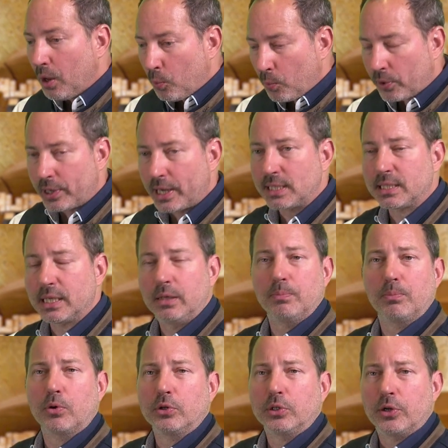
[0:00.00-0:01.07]
whereas in
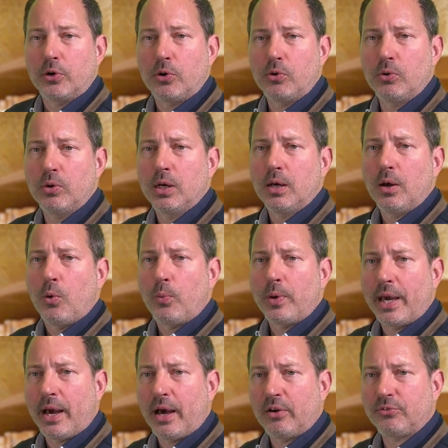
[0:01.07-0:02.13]
Bordeaux we
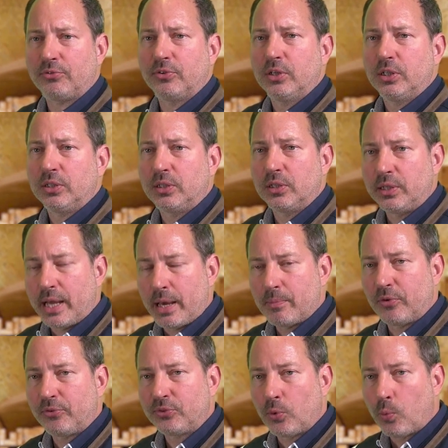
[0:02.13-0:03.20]
have the name
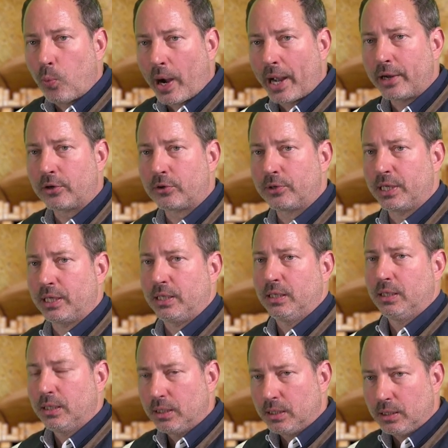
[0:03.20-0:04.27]
of the winery
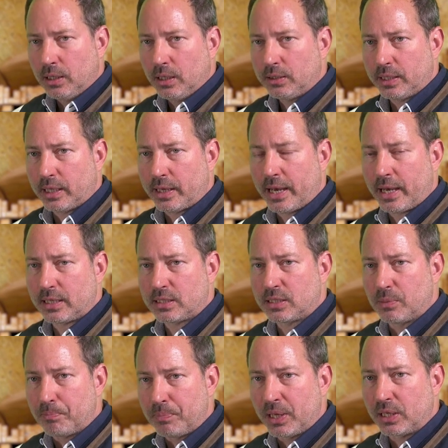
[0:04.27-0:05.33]
that has
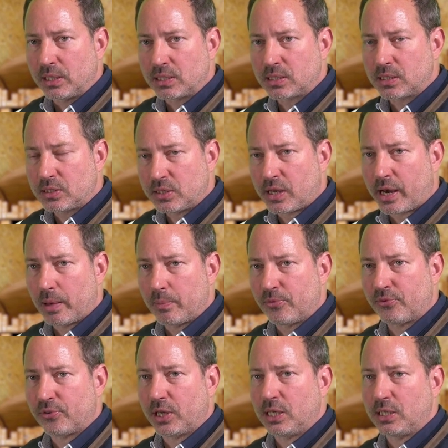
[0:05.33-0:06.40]
the biggest
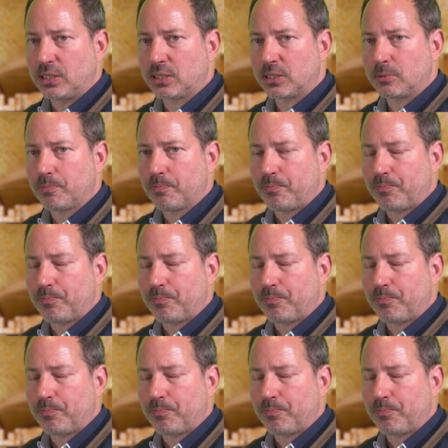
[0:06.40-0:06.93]
typeface.